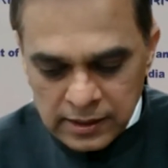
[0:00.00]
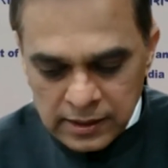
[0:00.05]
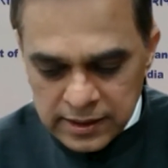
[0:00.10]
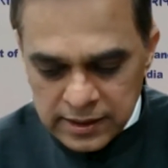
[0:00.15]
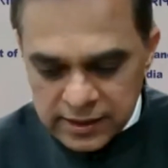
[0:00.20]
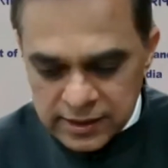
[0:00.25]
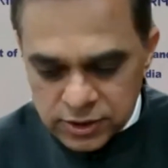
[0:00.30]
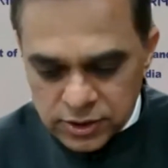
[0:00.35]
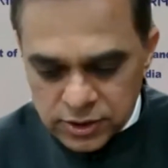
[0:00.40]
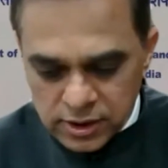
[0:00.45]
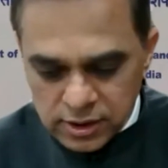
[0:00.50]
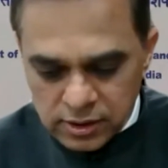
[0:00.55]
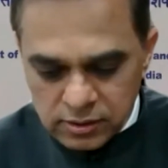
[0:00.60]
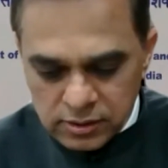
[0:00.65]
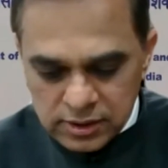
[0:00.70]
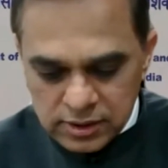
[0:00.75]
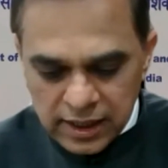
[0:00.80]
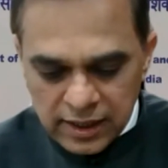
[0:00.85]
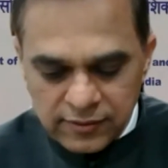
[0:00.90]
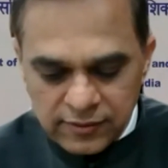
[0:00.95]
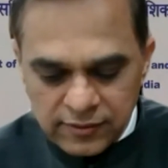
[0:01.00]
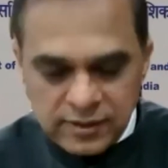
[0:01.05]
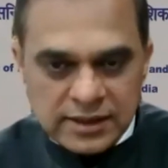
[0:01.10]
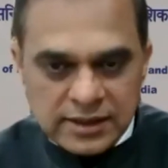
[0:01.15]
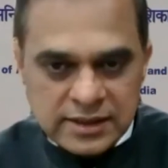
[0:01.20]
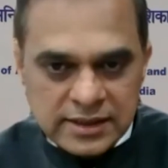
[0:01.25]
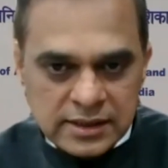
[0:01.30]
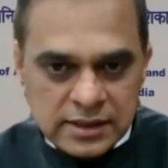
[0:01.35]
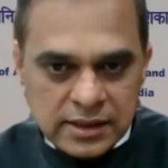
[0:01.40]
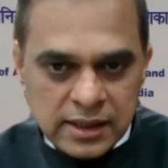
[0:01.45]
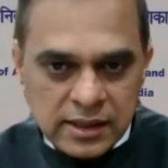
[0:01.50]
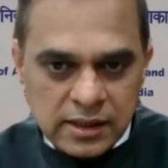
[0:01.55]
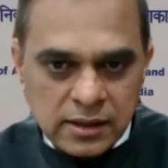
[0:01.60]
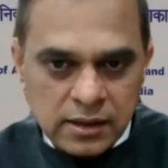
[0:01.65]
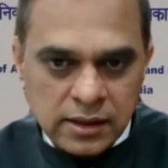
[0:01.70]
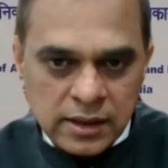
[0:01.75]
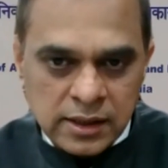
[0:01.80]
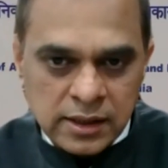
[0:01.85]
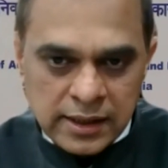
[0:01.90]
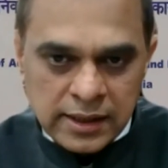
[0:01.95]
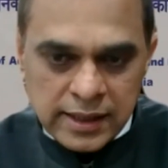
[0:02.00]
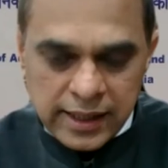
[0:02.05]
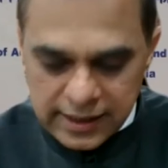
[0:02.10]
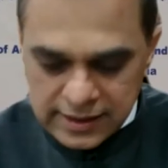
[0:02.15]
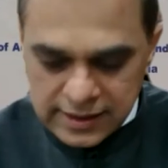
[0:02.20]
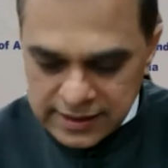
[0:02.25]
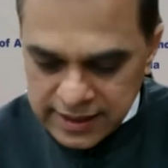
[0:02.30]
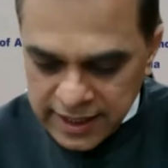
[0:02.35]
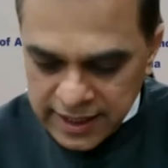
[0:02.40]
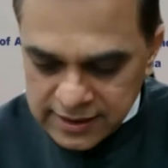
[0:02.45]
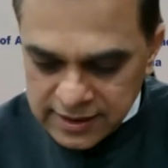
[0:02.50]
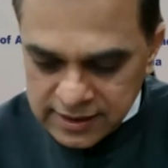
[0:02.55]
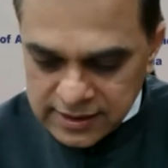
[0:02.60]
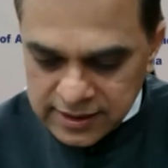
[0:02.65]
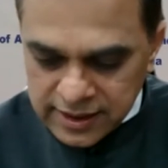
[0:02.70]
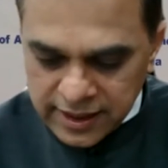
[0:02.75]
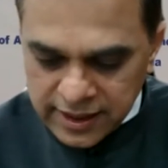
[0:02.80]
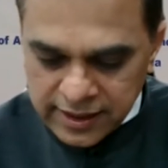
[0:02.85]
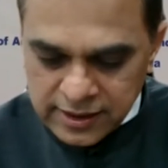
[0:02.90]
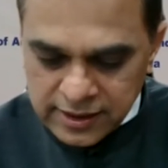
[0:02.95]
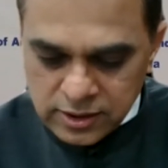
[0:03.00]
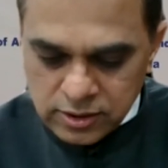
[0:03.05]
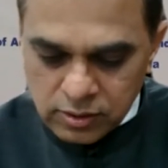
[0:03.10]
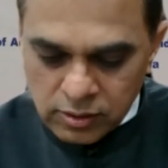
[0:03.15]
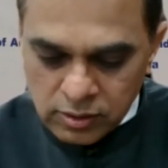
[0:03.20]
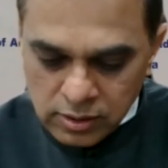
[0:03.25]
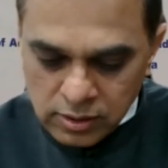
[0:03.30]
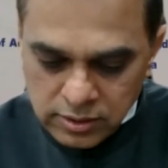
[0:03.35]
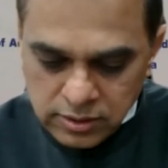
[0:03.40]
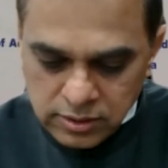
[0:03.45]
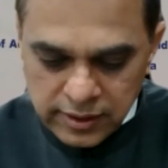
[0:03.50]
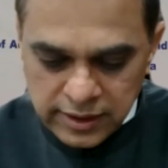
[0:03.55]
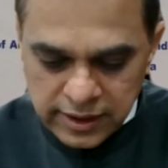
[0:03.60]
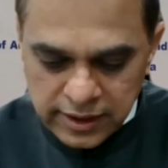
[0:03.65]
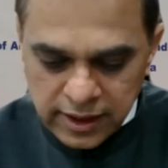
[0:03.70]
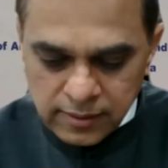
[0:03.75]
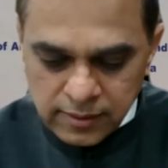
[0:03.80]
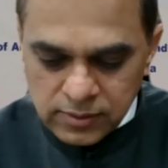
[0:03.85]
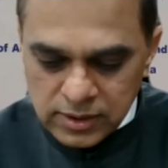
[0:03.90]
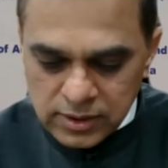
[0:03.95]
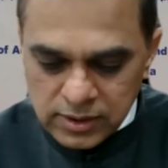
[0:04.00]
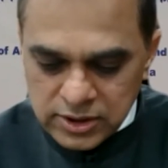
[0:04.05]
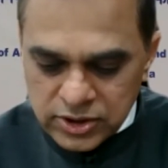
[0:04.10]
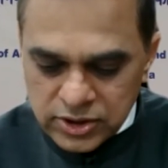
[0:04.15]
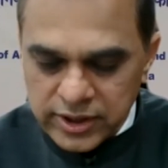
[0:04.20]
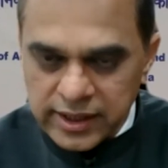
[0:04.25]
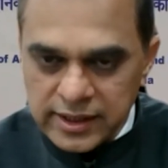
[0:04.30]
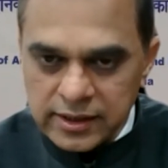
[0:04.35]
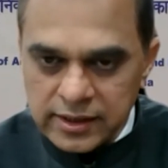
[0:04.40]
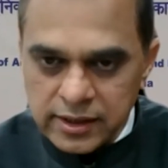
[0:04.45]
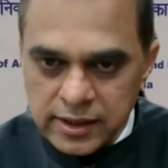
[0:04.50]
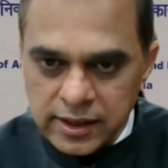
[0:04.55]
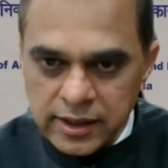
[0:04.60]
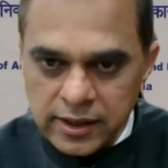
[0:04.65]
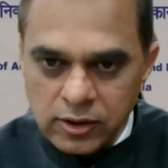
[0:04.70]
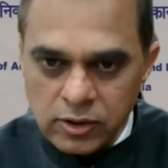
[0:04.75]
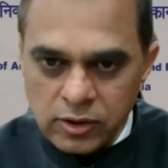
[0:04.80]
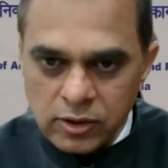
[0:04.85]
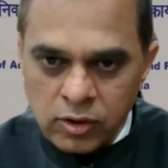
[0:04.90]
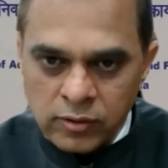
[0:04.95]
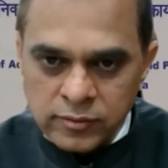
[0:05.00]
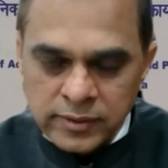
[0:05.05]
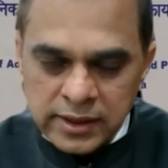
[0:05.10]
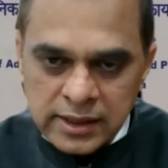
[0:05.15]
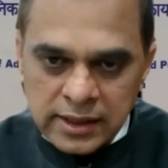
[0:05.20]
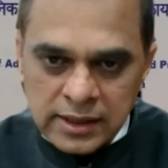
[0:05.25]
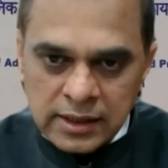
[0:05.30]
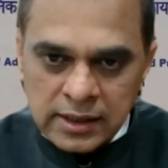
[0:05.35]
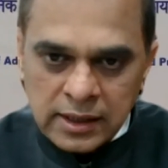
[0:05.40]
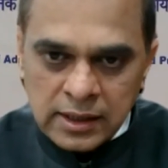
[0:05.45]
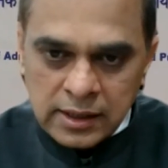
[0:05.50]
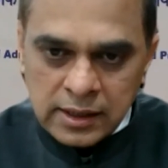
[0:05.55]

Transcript: The District Good Governance Index exercise also enables strengthening of the